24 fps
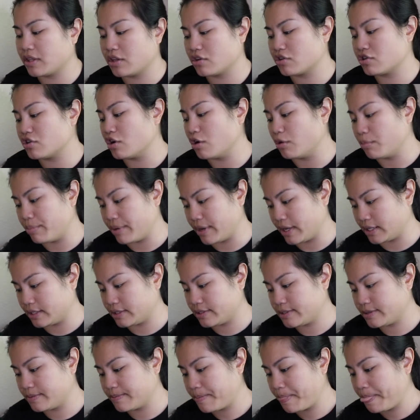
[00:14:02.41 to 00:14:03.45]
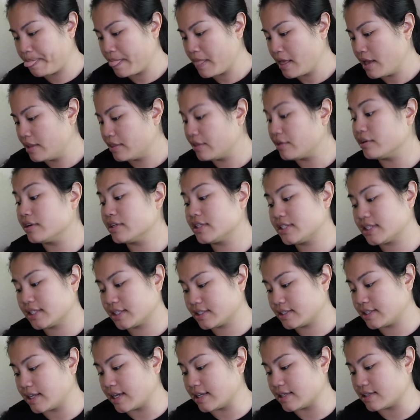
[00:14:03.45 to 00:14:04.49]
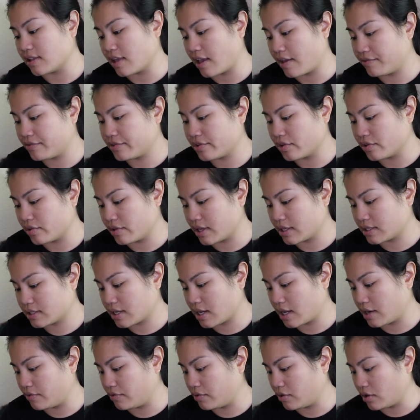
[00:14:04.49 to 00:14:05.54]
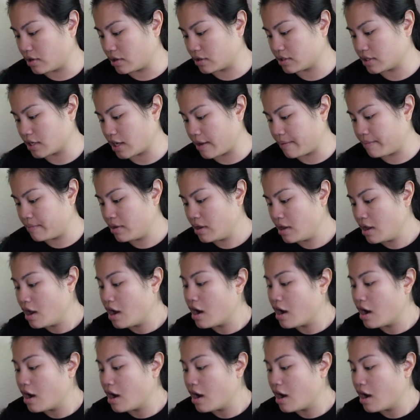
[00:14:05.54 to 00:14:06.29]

There's no bids. There is 6 days left, so that's kind of a long time.